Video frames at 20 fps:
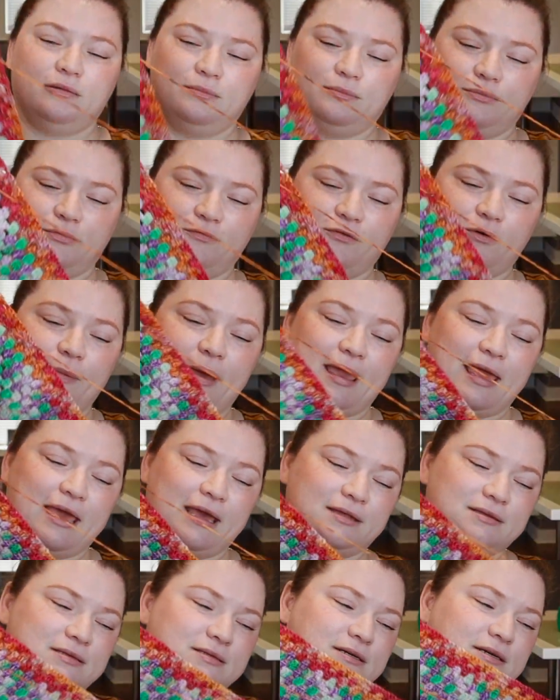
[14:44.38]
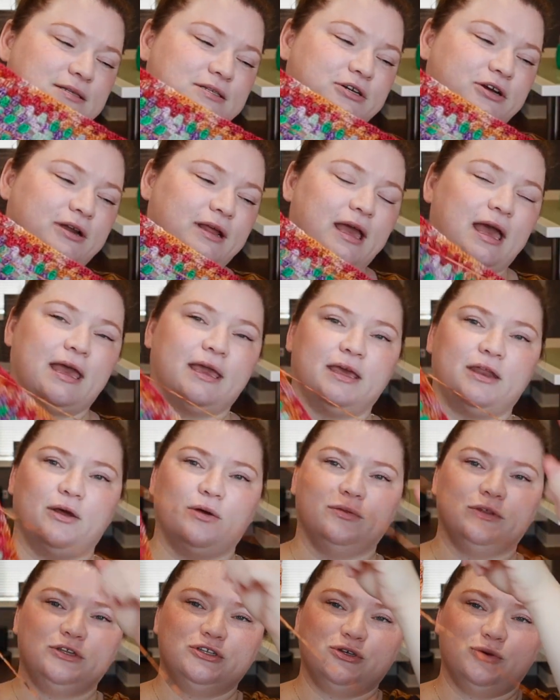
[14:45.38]
before my hand starts hurting, I can
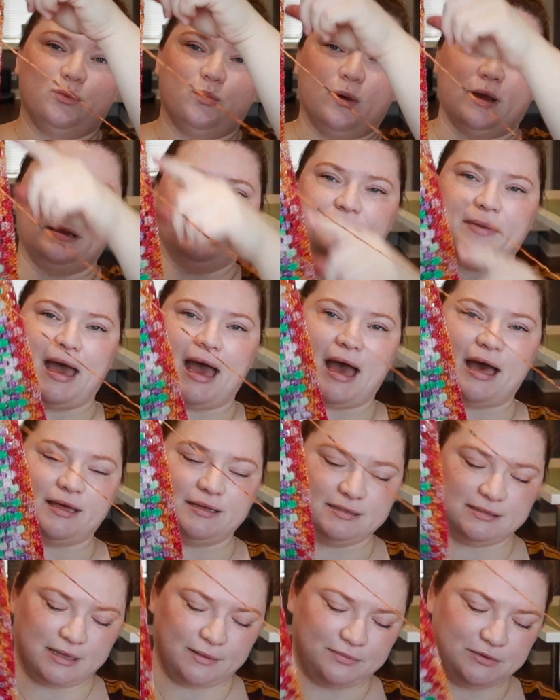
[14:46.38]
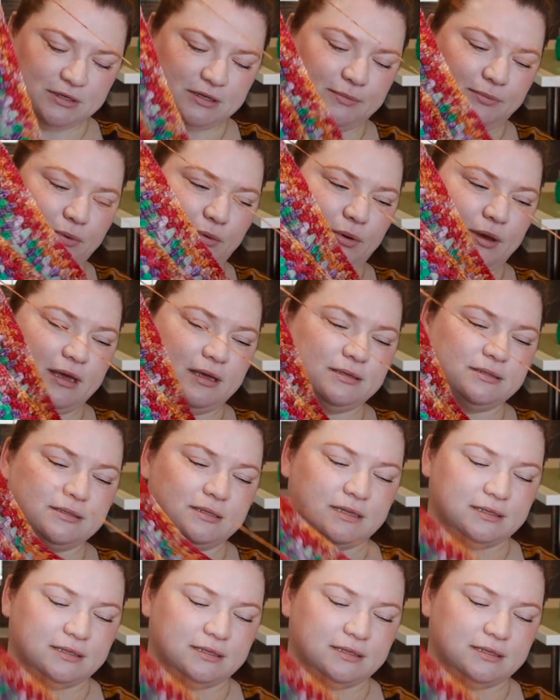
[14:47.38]
only do one pass up to the point,